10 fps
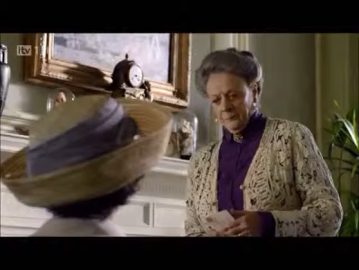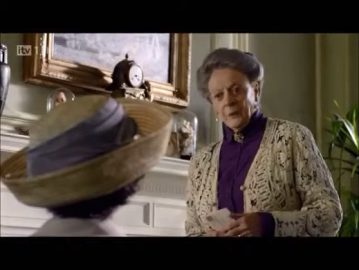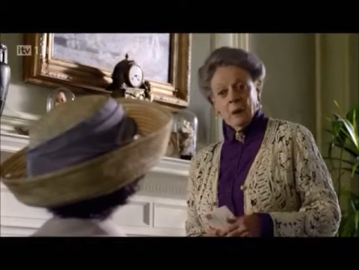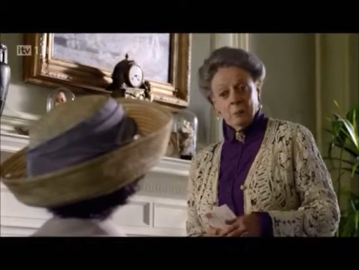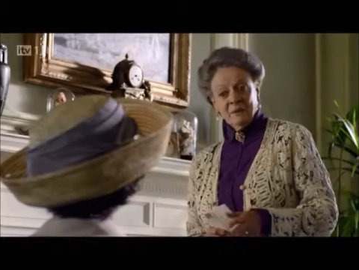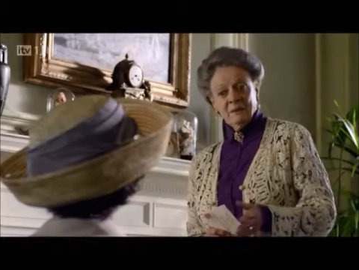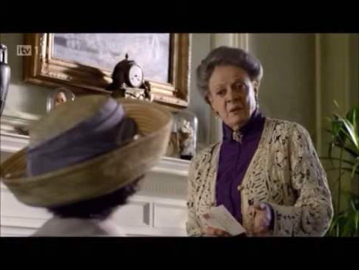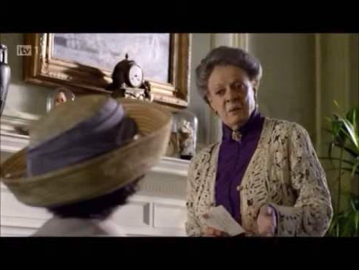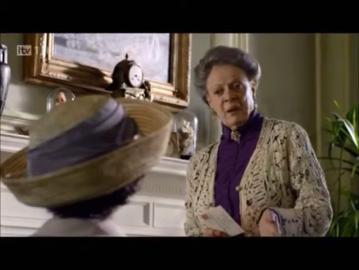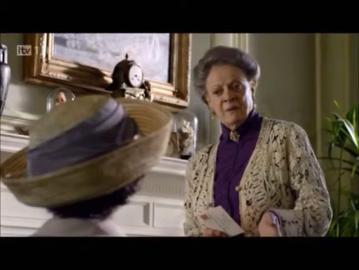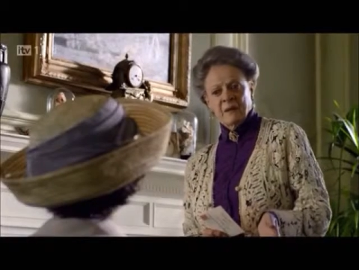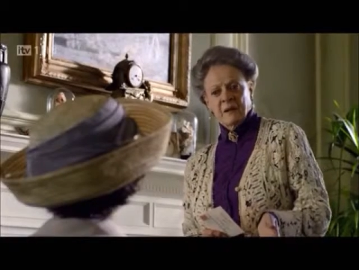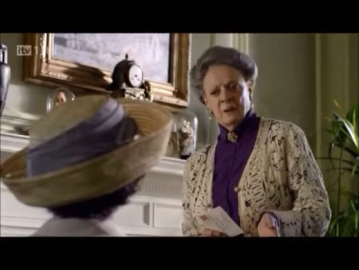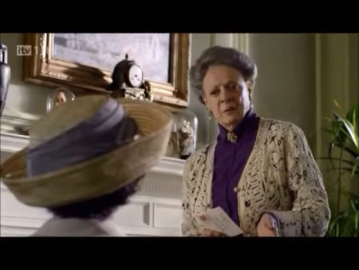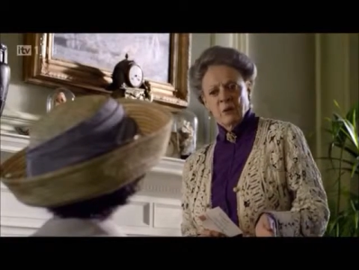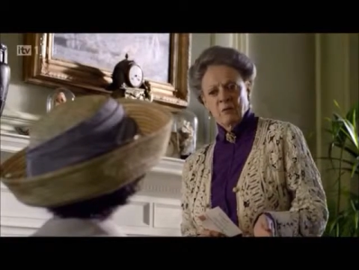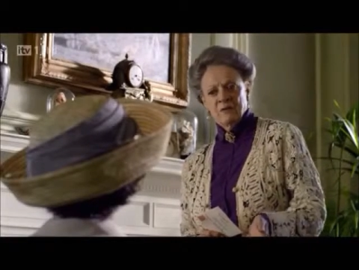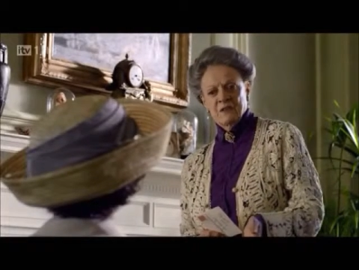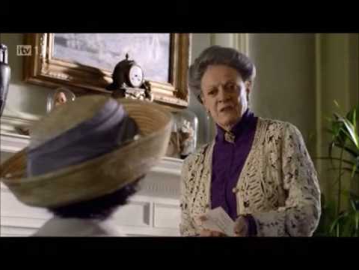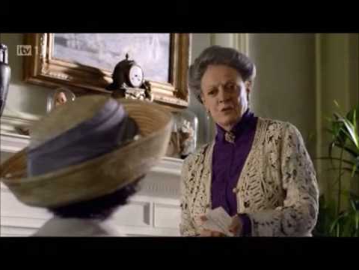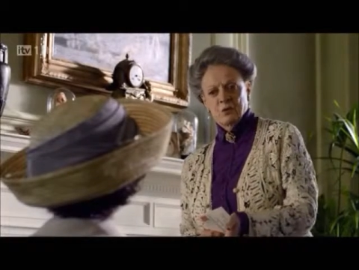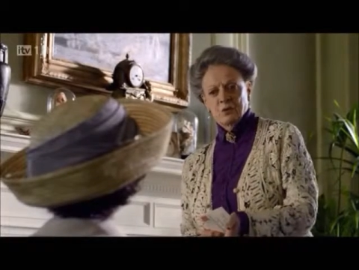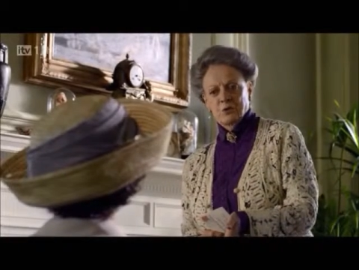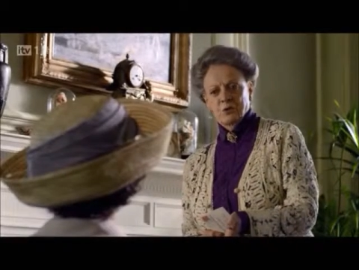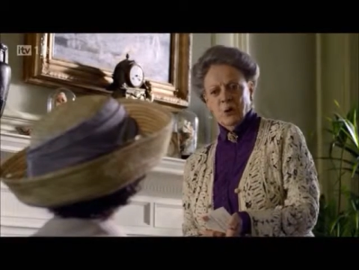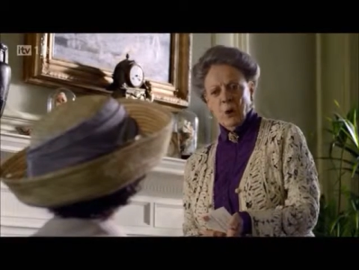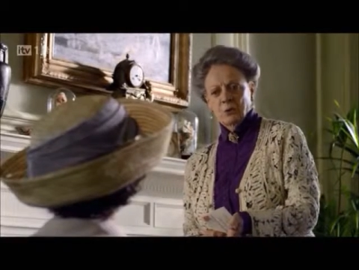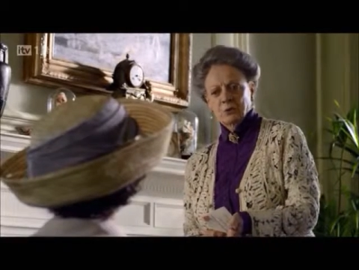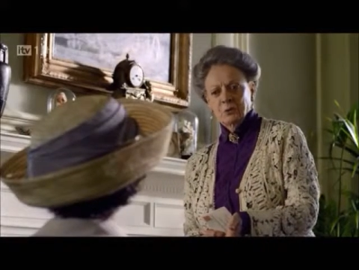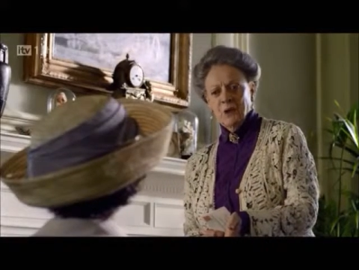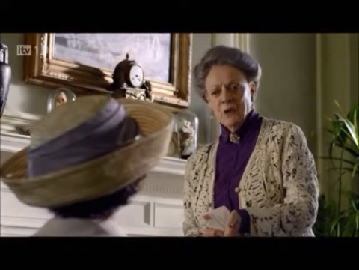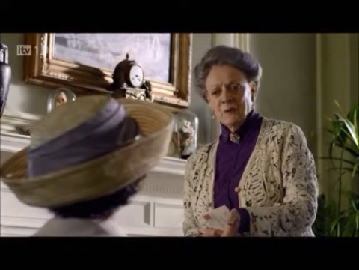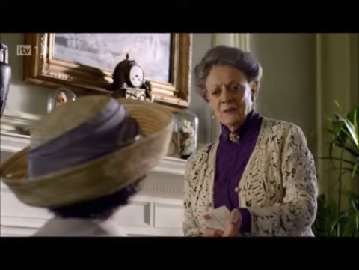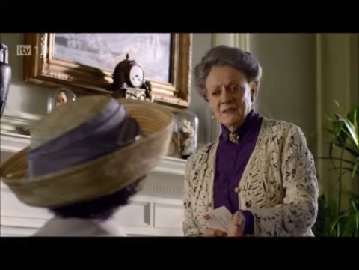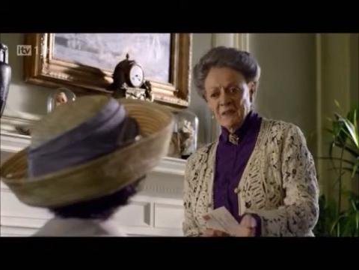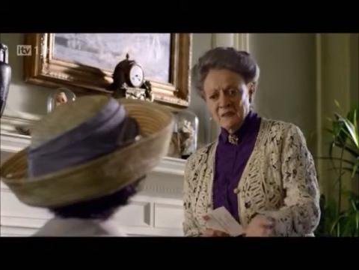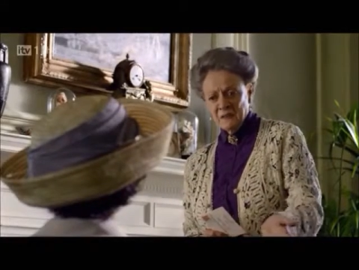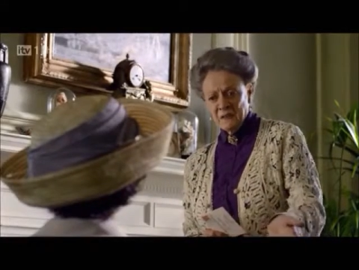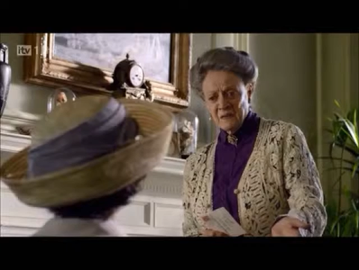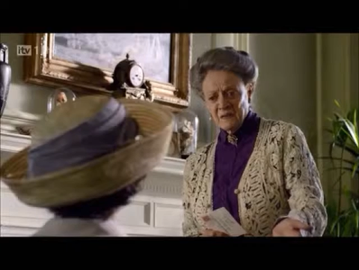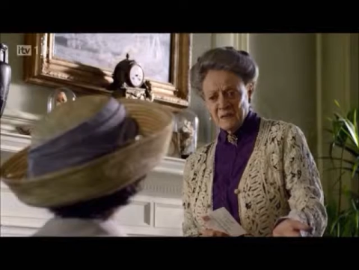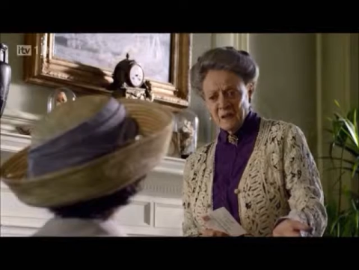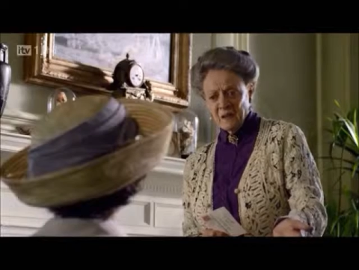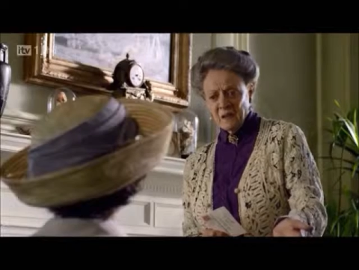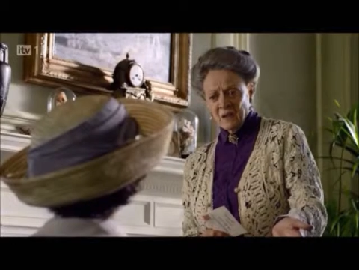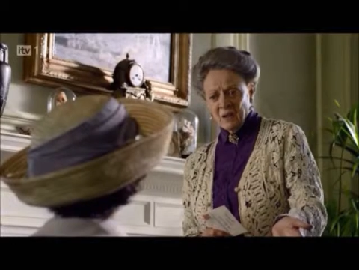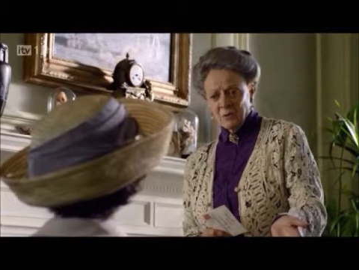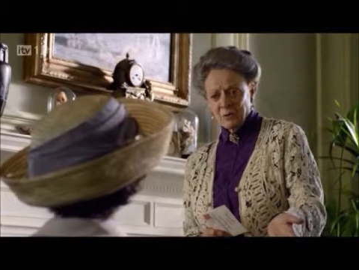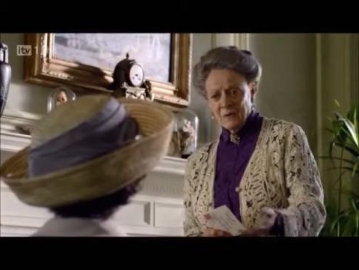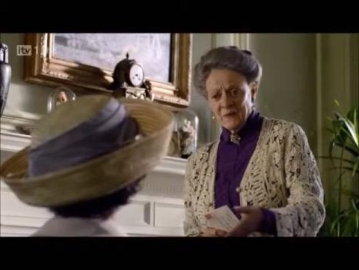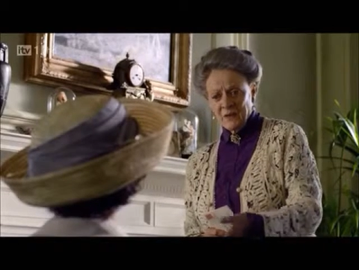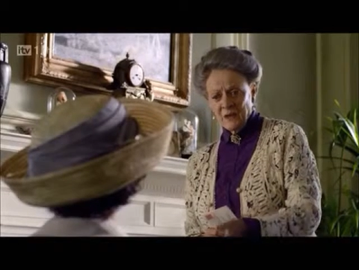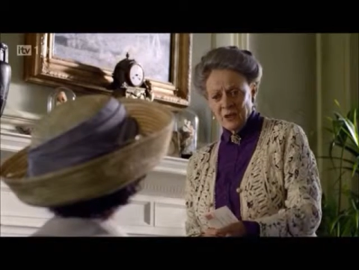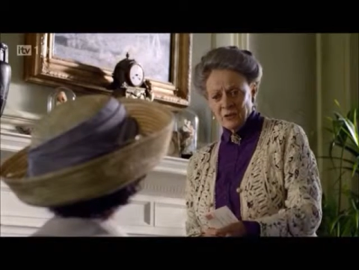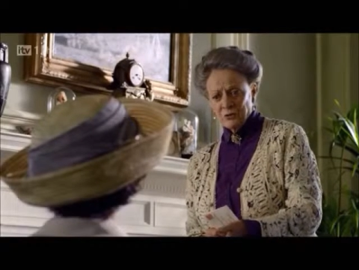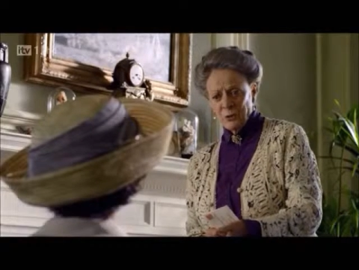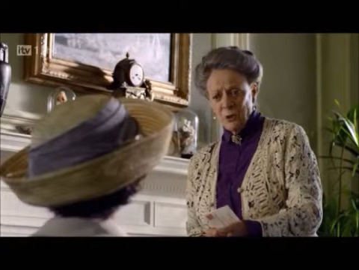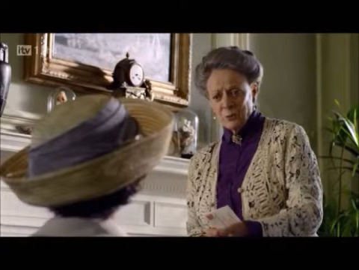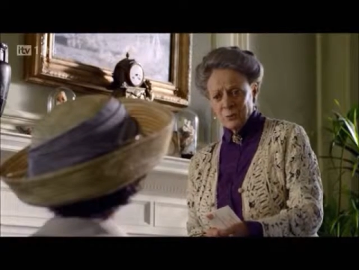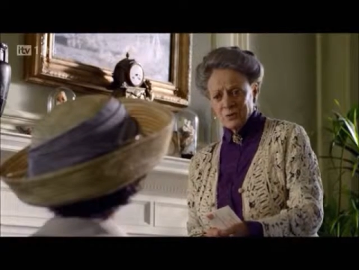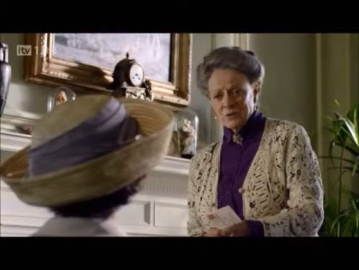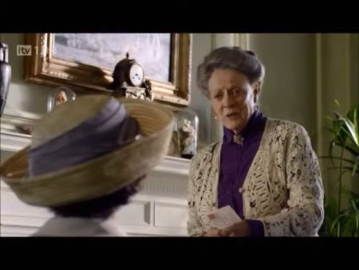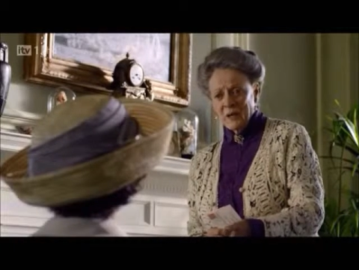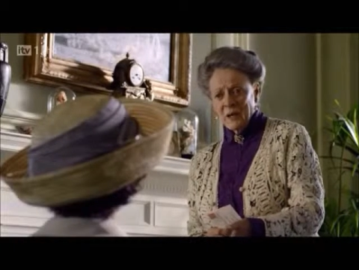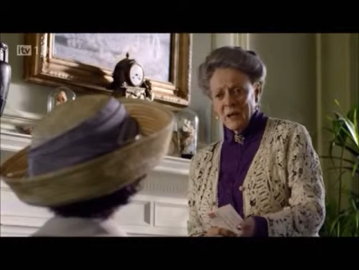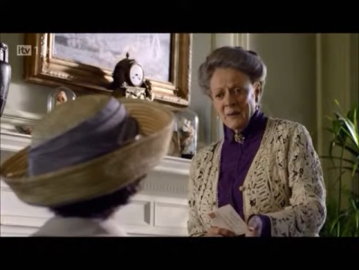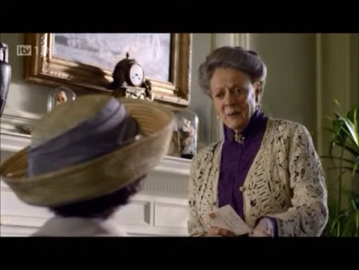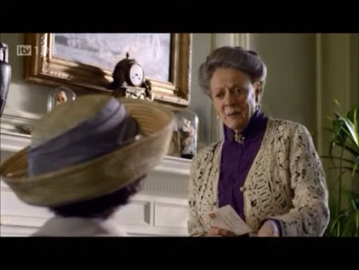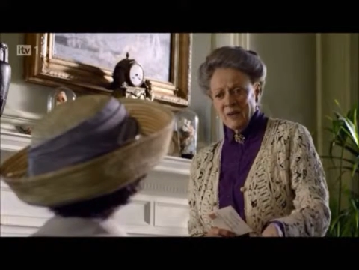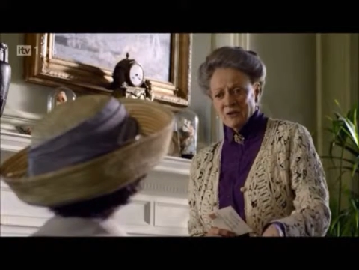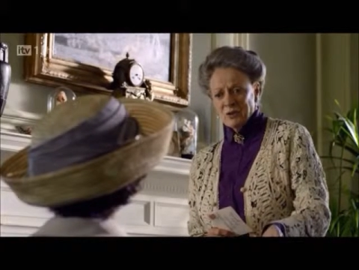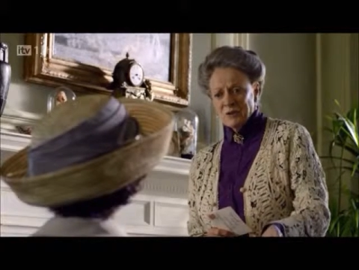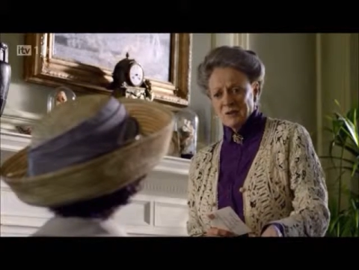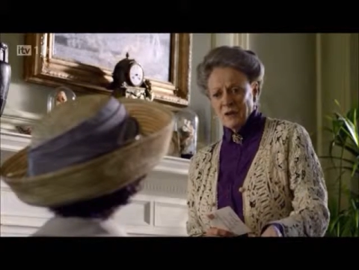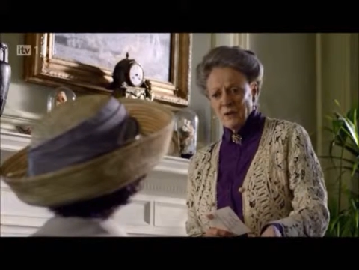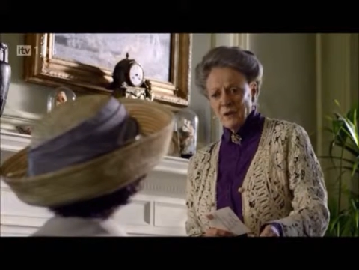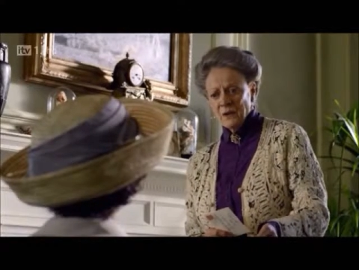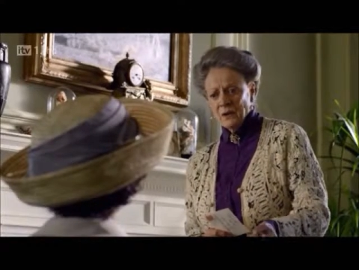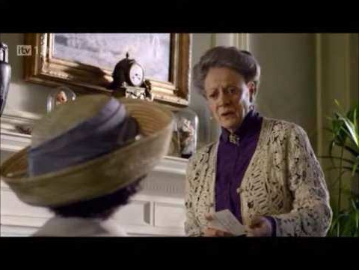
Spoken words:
I wondered about that. I mean, obviously Susan's forgotten the distance between the girls' rooms and the bachelor's corridor.